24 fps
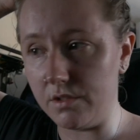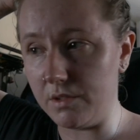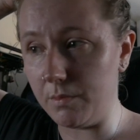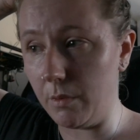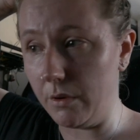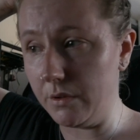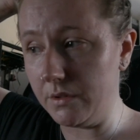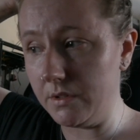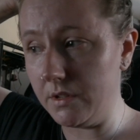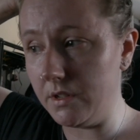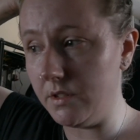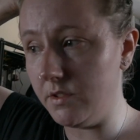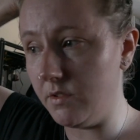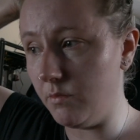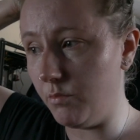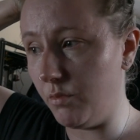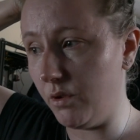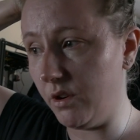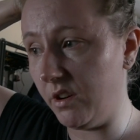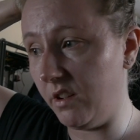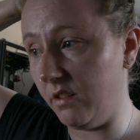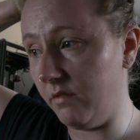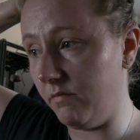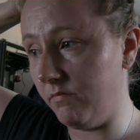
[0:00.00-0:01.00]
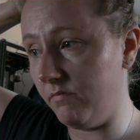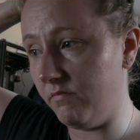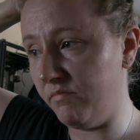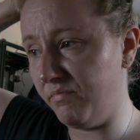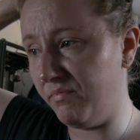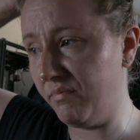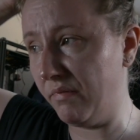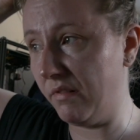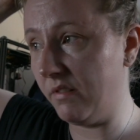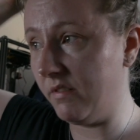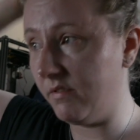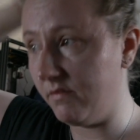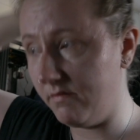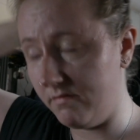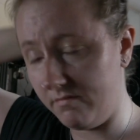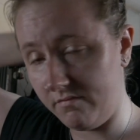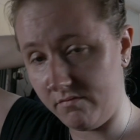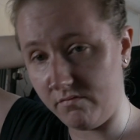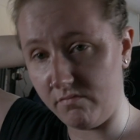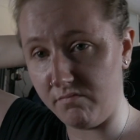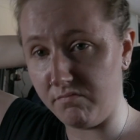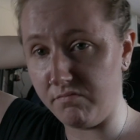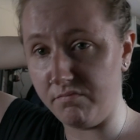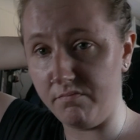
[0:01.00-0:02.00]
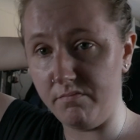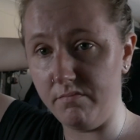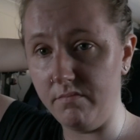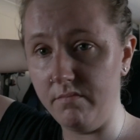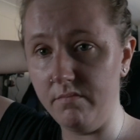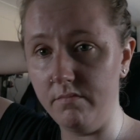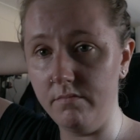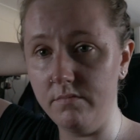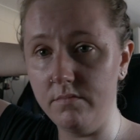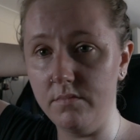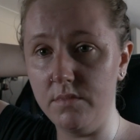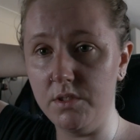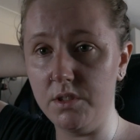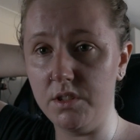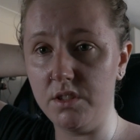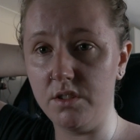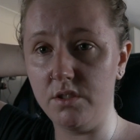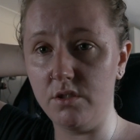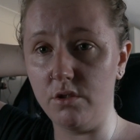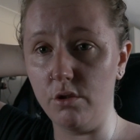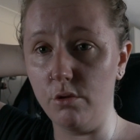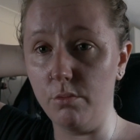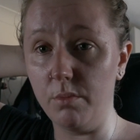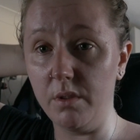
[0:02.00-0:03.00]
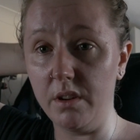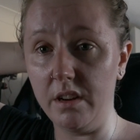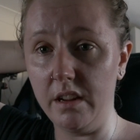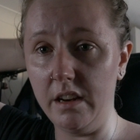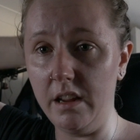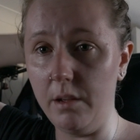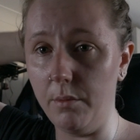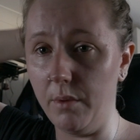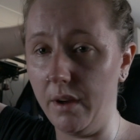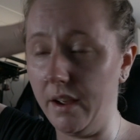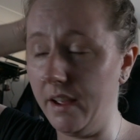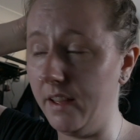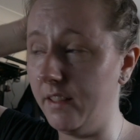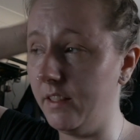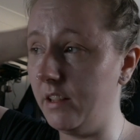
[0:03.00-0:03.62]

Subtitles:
responses are pretty stupid anyway.